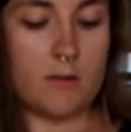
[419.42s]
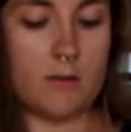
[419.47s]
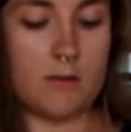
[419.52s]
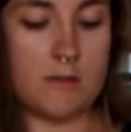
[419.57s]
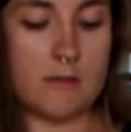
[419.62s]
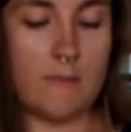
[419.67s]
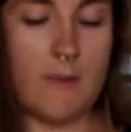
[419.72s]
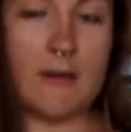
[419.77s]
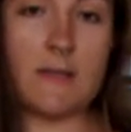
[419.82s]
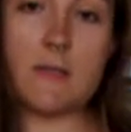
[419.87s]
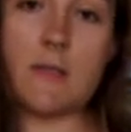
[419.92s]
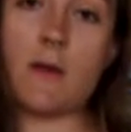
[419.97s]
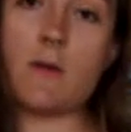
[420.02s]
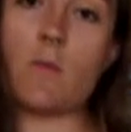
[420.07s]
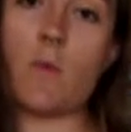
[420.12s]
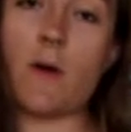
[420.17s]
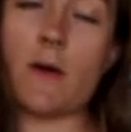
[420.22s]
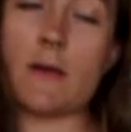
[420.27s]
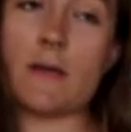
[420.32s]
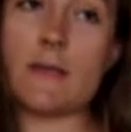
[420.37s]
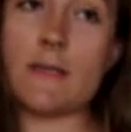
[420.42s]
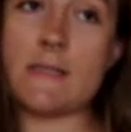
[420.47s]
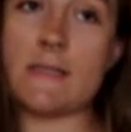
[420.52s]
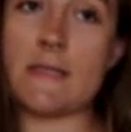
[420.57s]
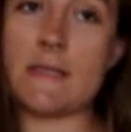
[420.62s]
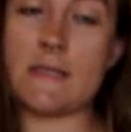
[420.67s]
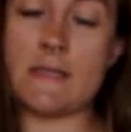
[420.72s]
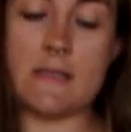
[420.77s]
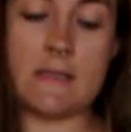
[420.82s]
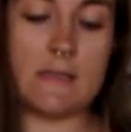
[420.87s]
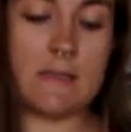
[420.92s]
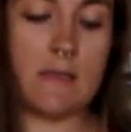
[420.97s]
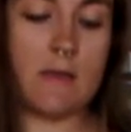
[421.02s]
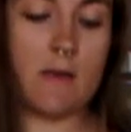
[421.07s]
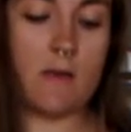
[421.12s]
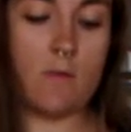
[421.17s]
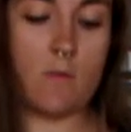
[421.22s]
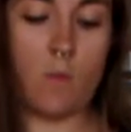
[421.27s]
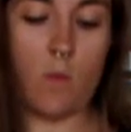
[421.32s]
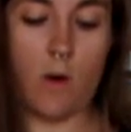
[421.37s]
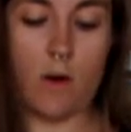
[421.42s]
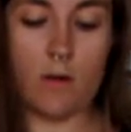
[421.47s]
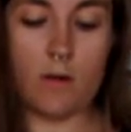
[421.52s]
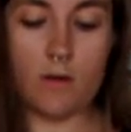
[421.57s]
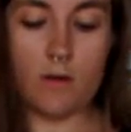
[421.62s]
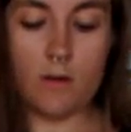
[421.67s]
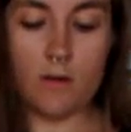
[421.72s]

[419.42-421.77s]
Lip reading: Depends on what consistency you want